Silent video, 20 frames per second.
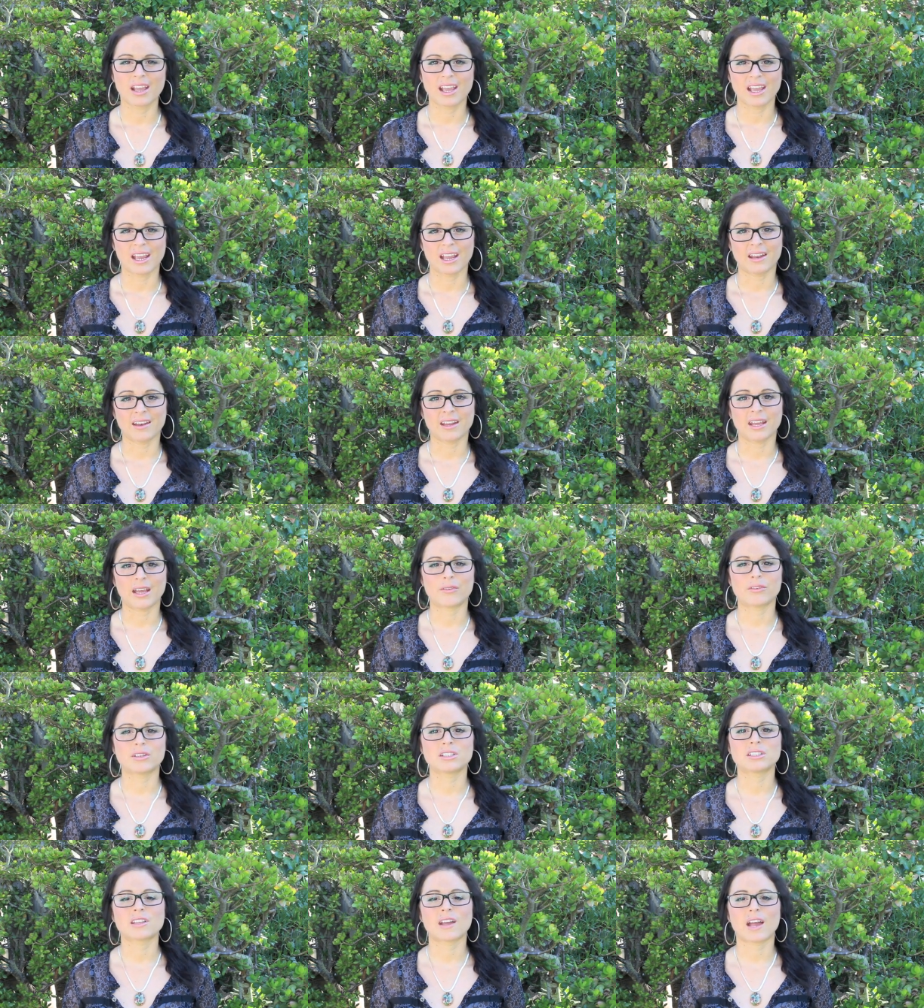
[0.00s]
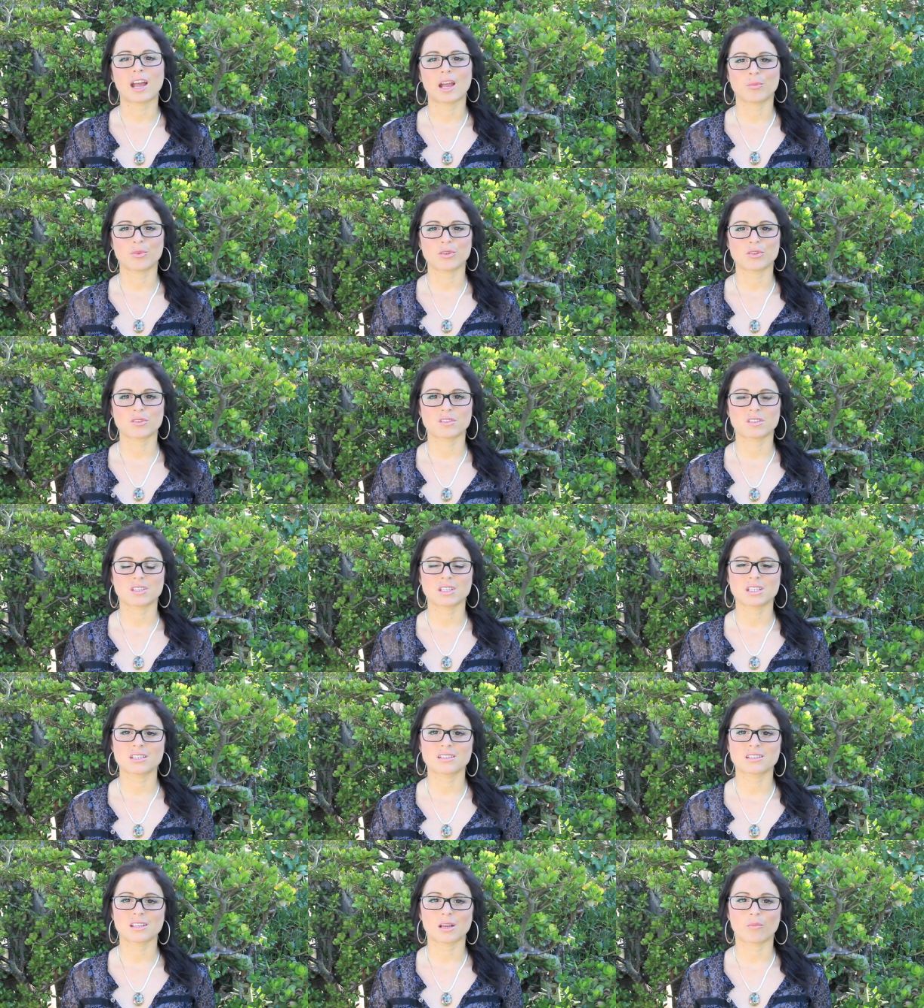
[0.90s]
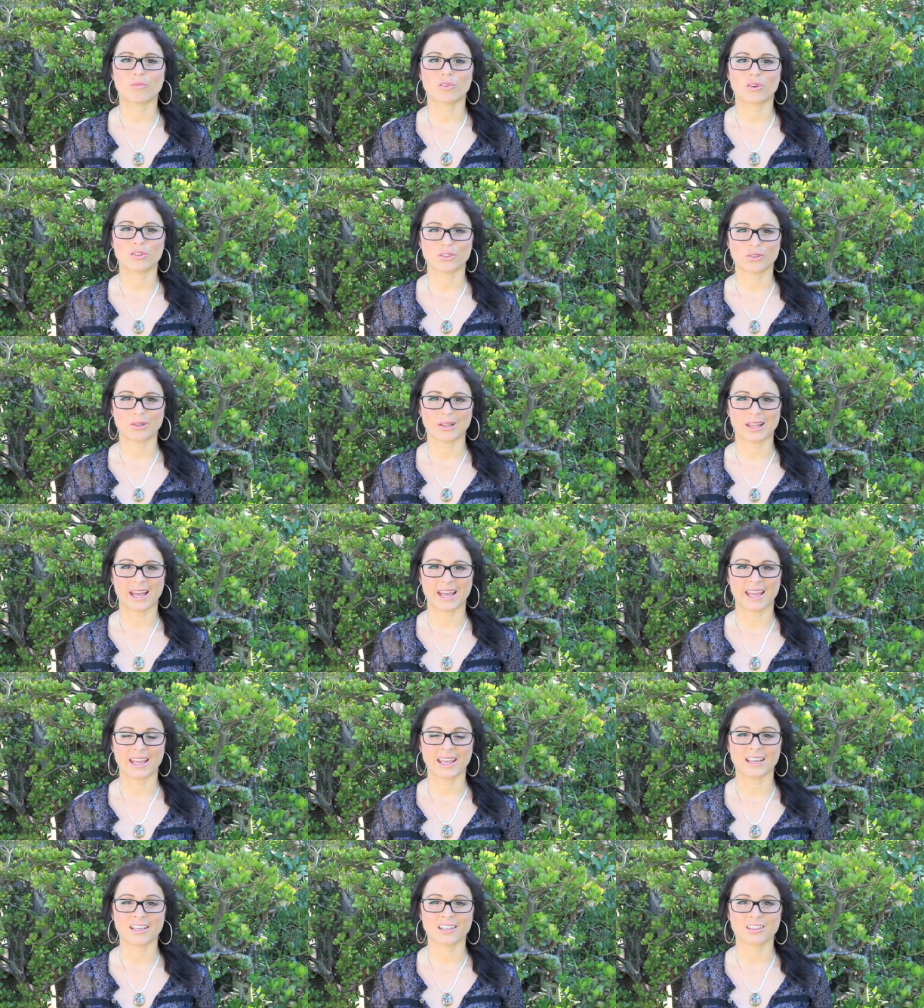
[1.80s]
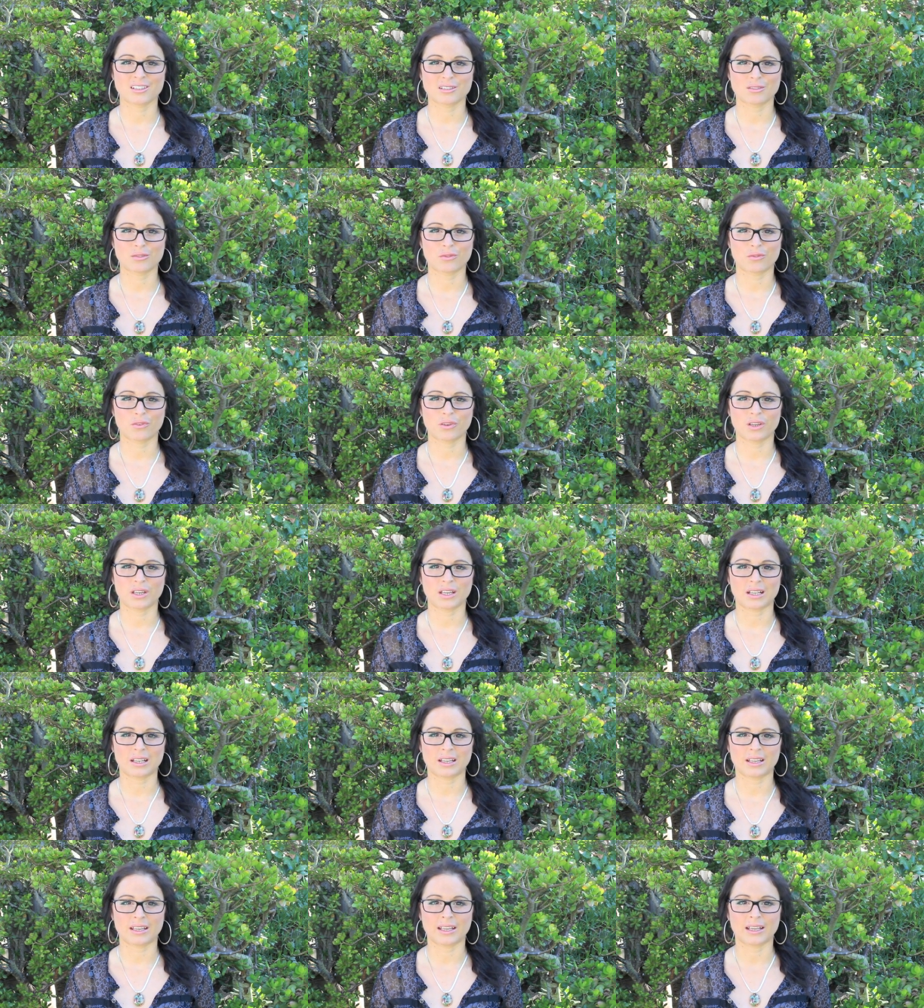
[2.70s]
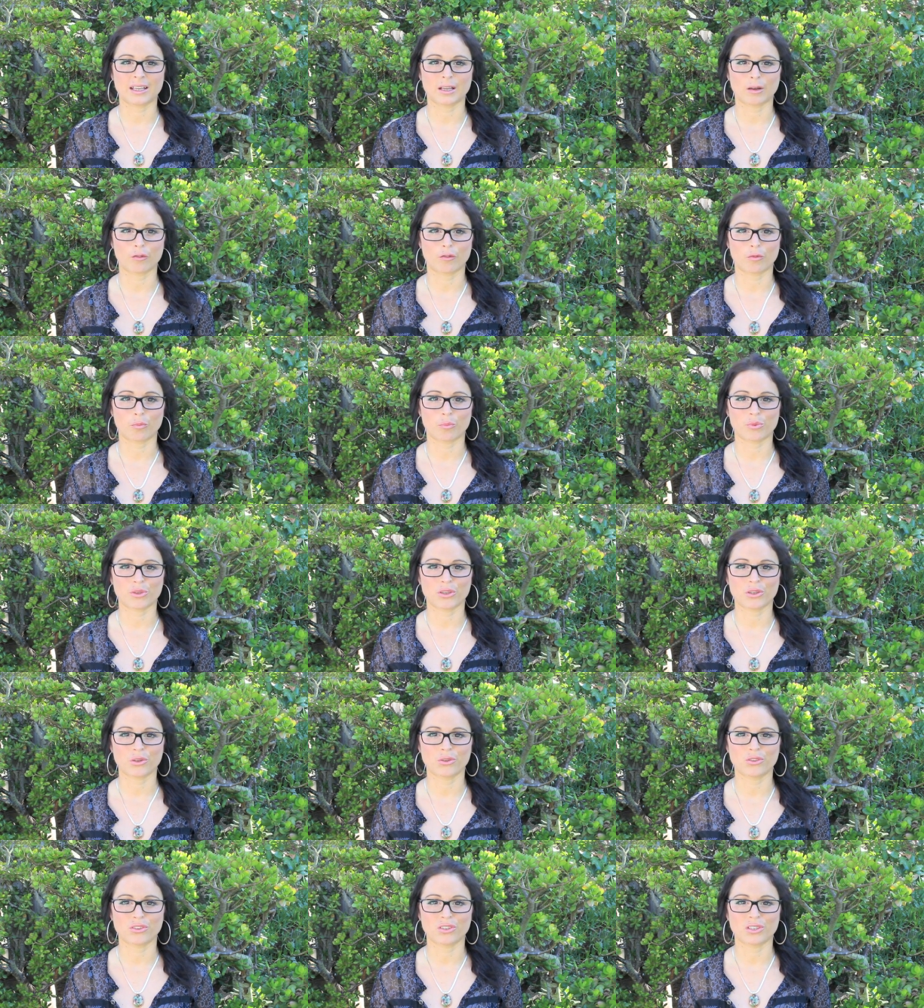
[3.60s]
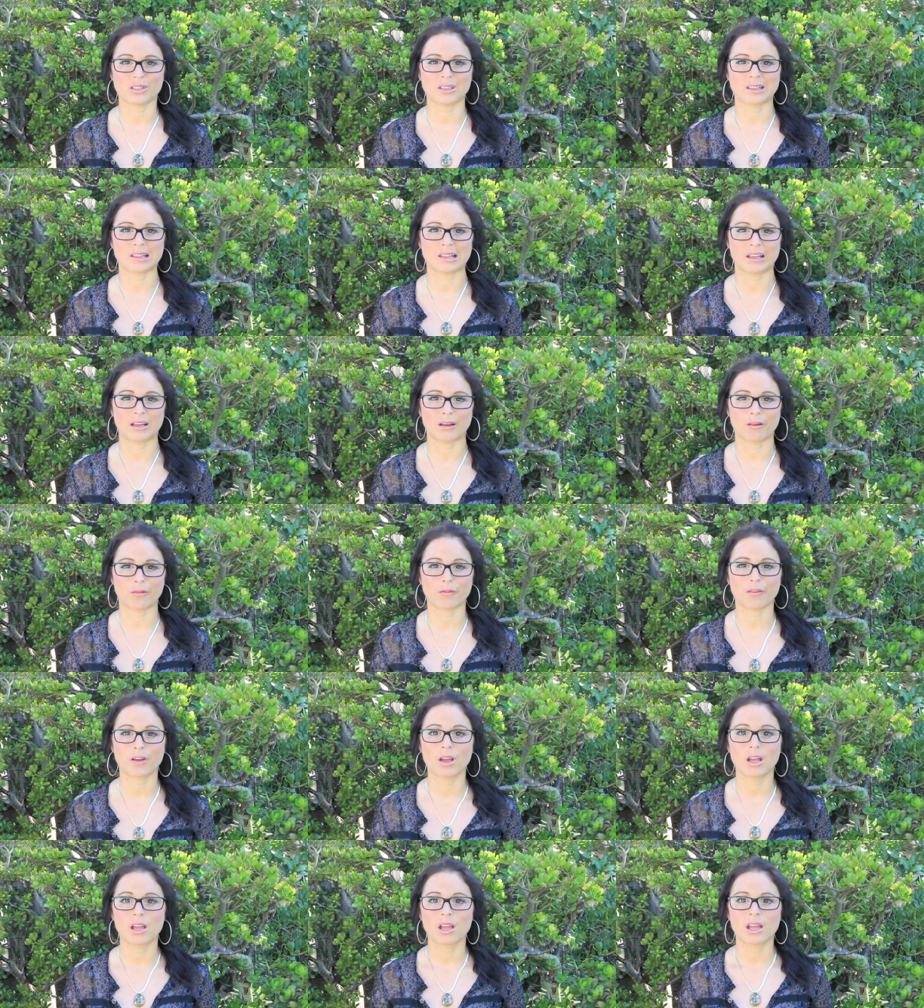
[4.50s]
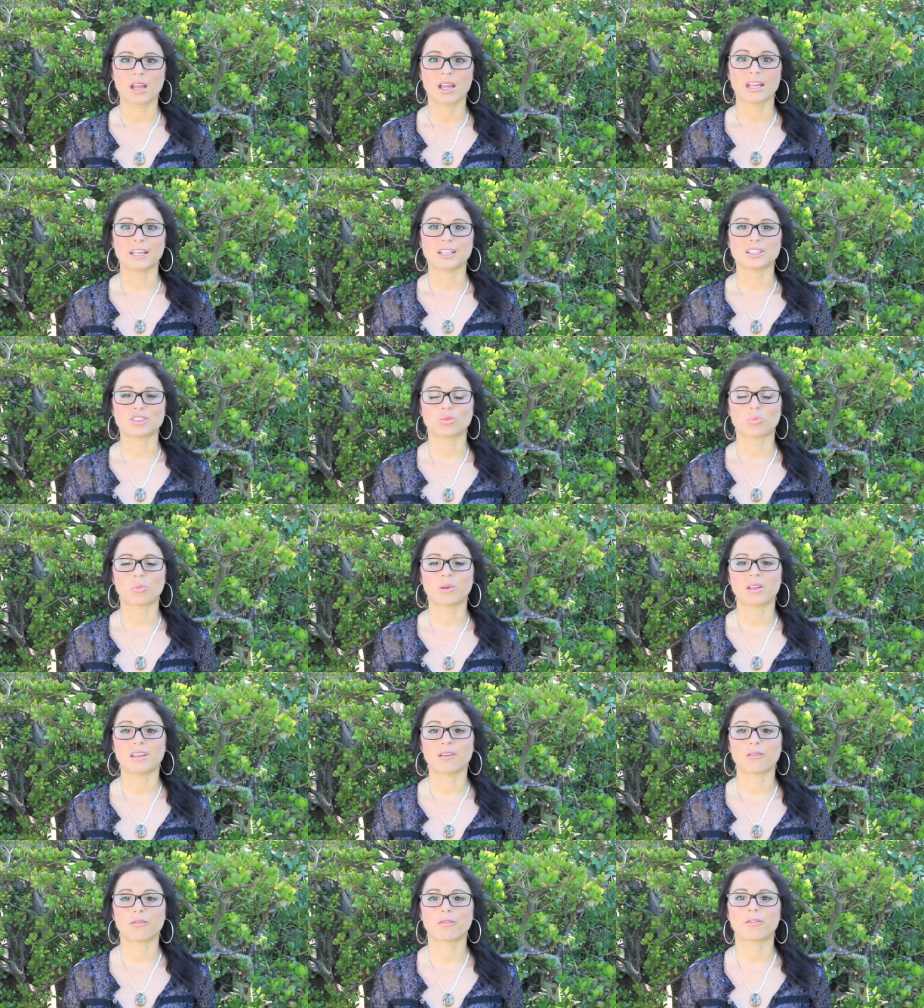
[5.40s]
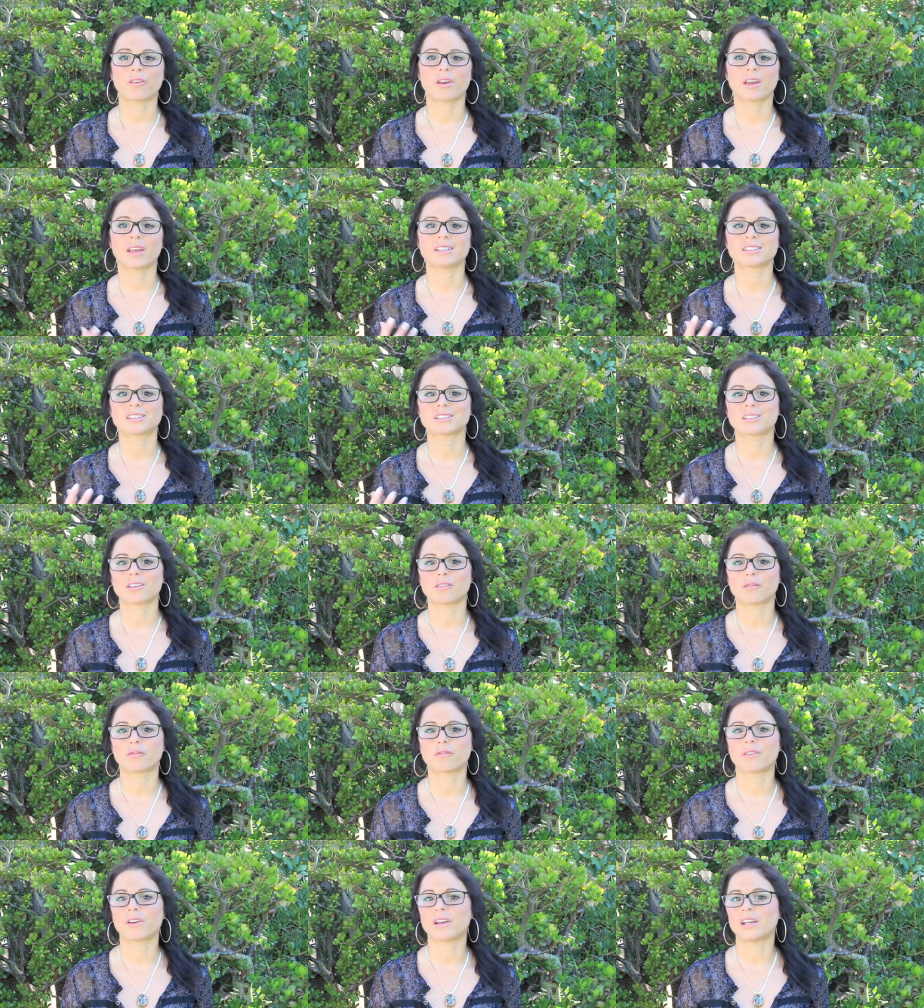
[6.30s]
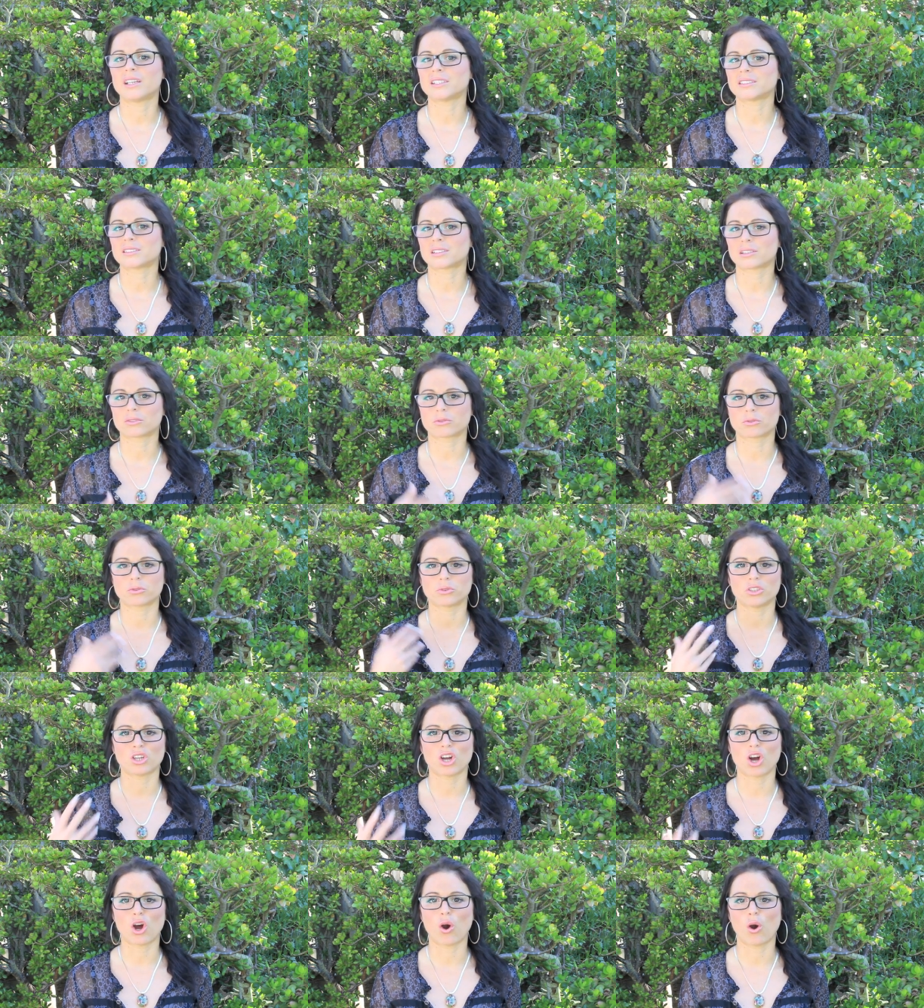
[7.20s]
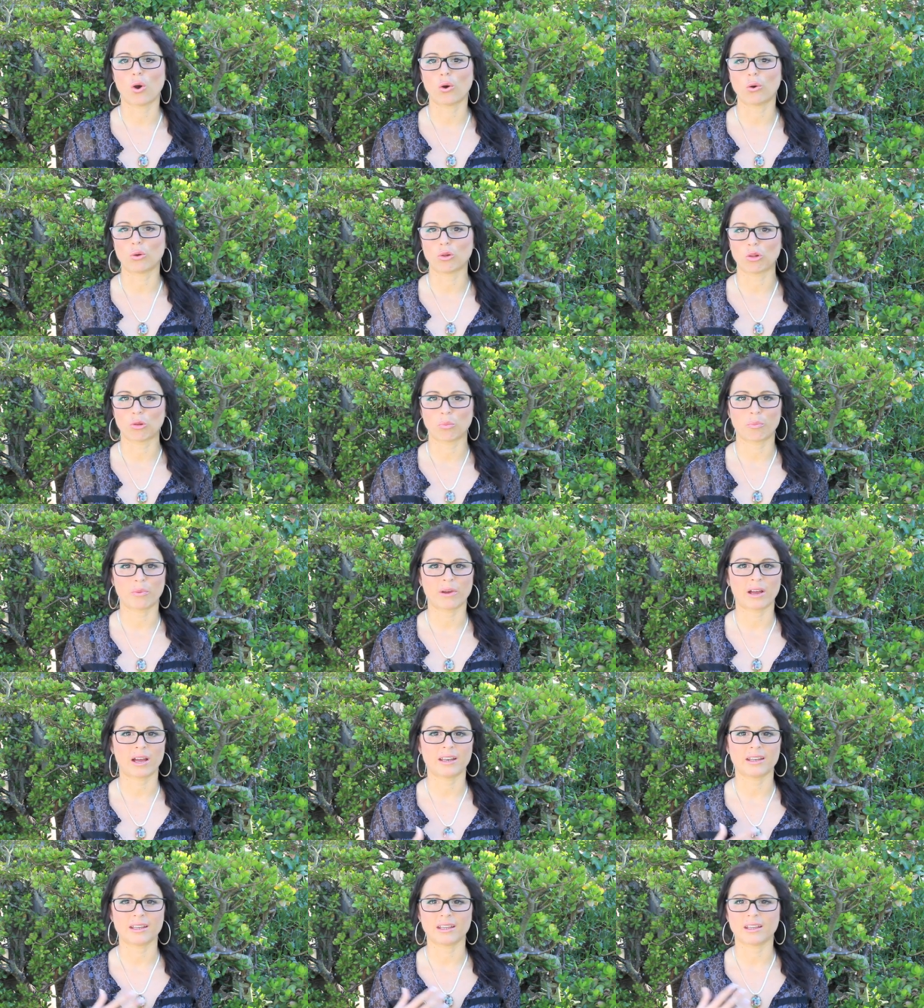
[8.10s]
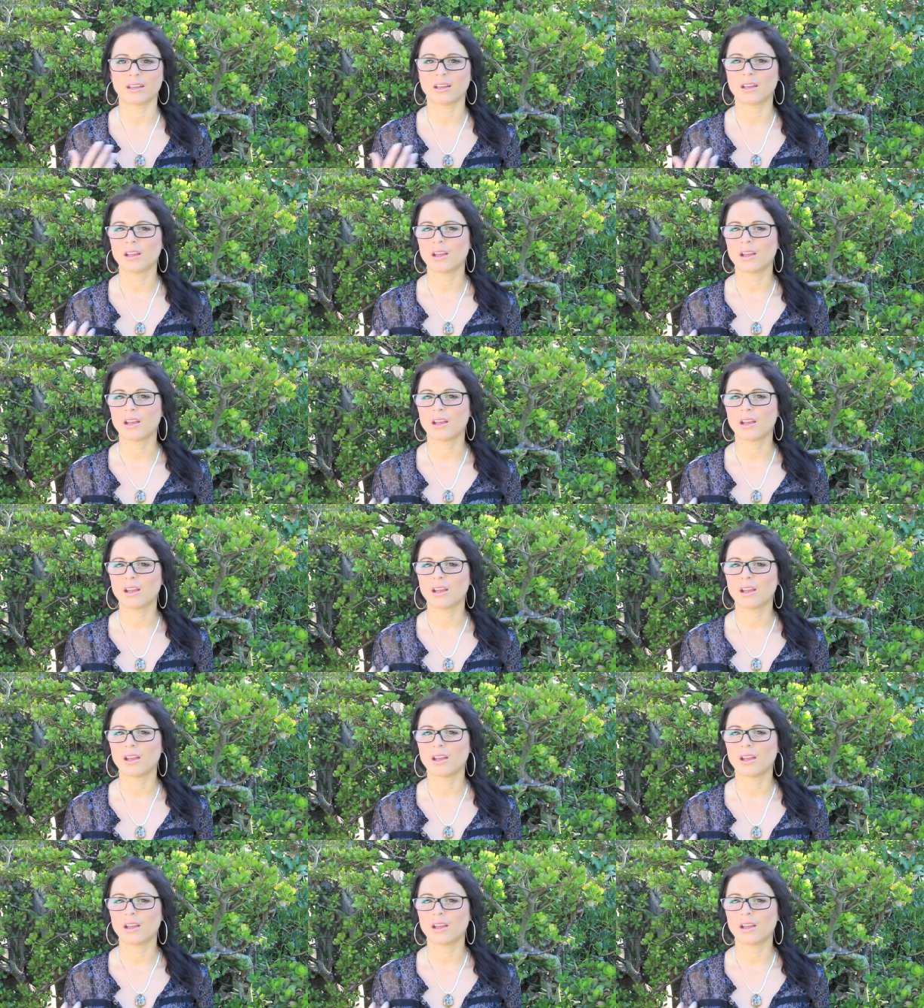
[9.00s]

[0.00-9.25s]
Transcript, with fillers: And every time you see someone you like, this feeling of beauty and love is spinning faster and faster through your whole body.